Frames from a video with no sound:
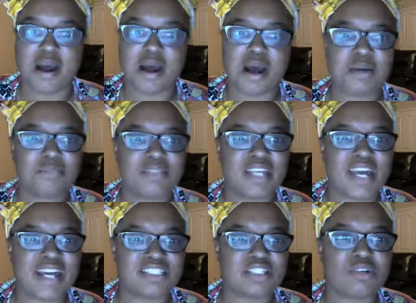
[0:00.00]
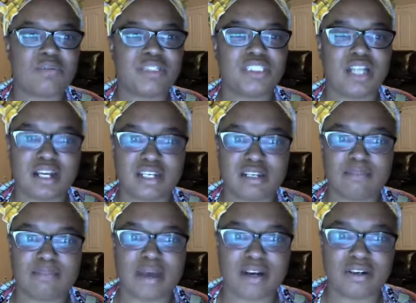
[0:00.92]
Yeah, so we're talking
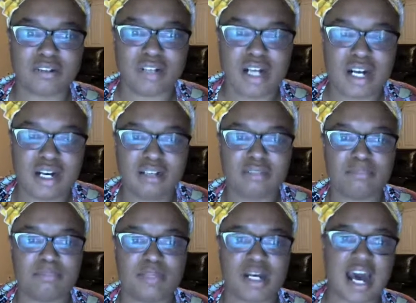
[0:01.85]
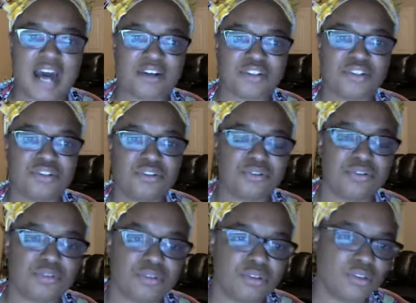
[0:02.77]
about how
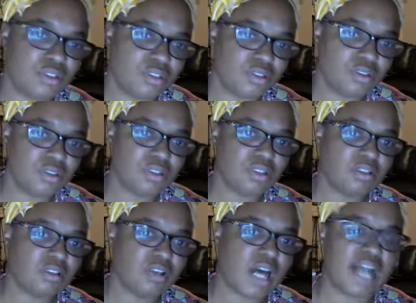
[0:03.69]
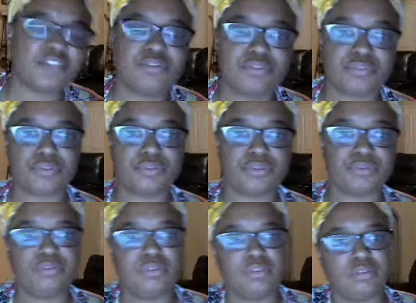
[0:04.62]
you
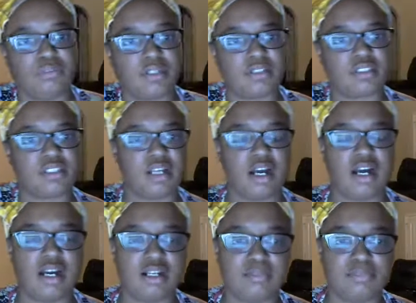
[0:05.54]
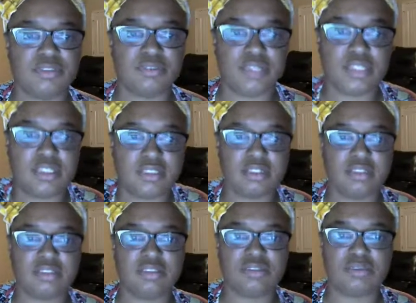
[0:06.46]
grew with doing
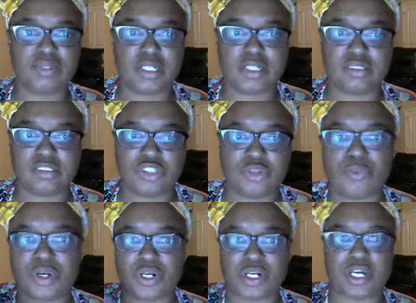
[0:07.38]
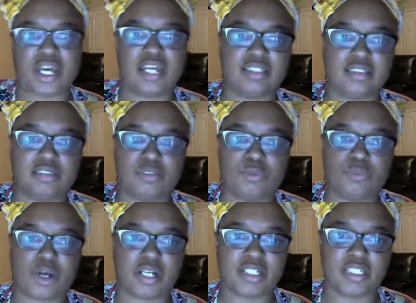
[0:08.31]
your work and
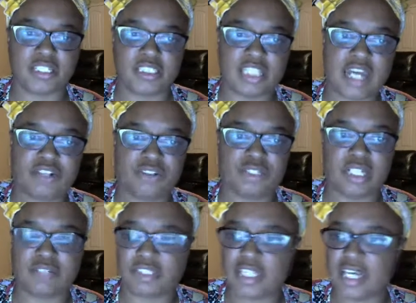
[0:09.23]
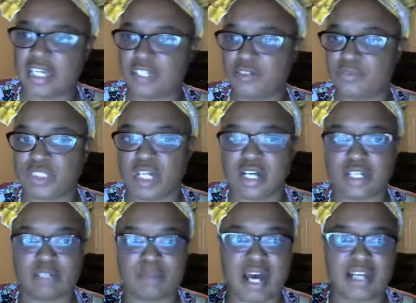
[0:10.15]
working your channel and everything. You was
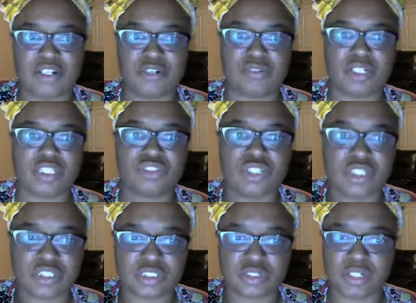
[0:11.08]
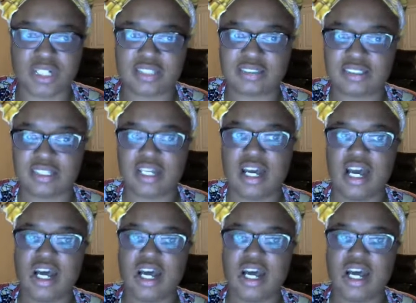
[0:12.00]
talking about how you don't get triggered so easily.